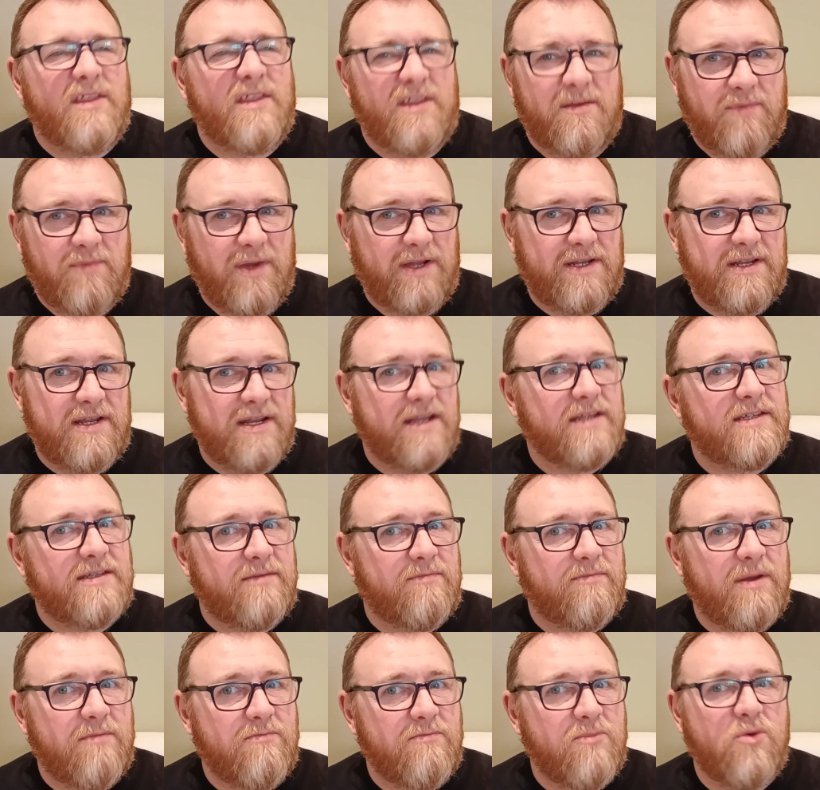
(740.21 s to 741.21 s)
bitterness
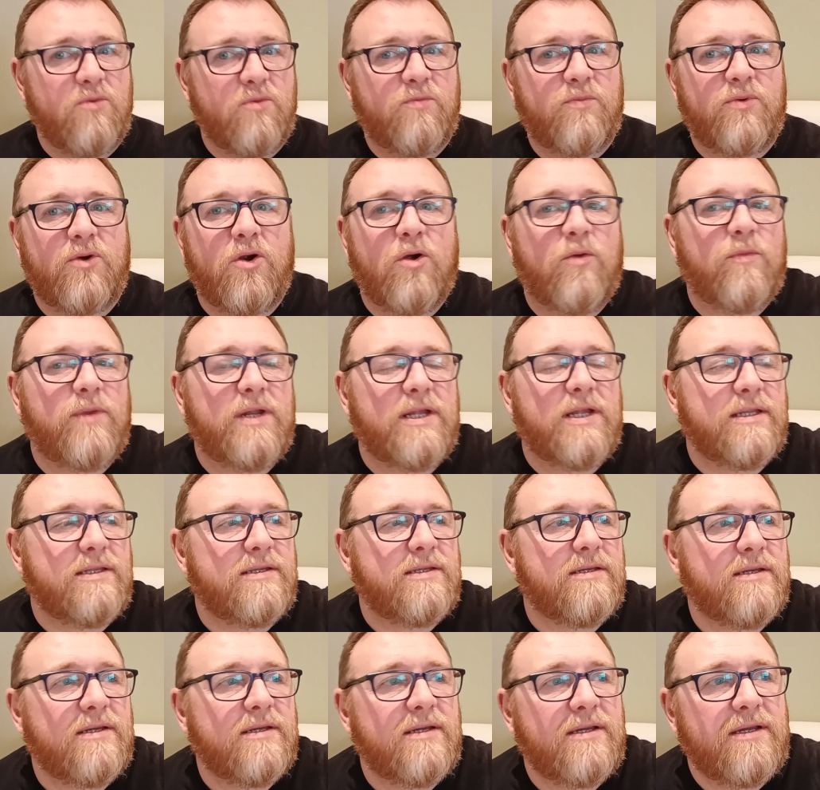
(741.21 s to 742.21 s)
a bit more
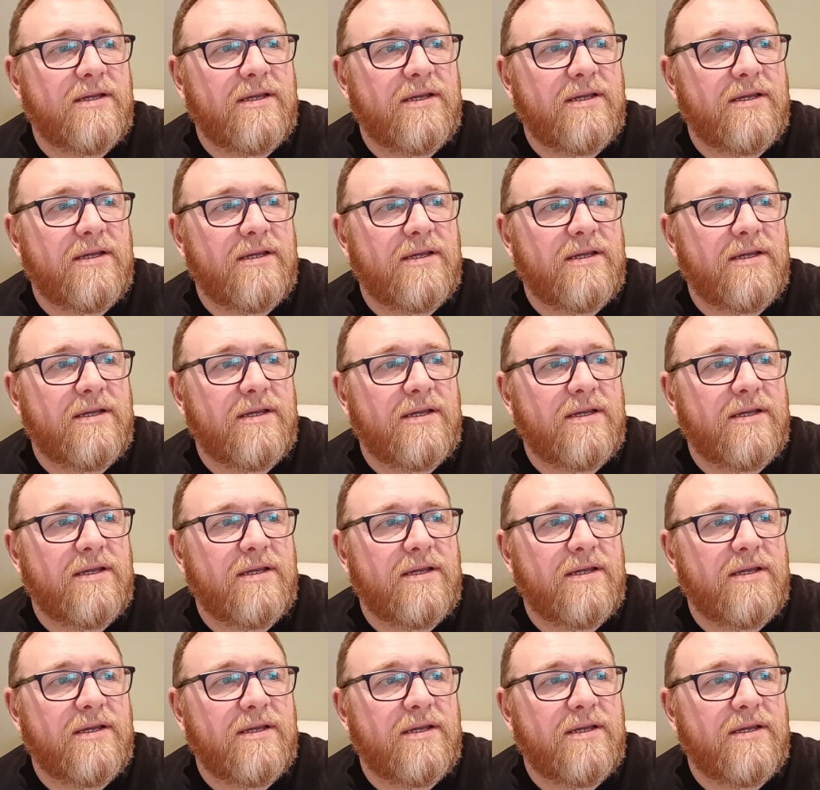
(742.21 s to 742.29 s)
prominent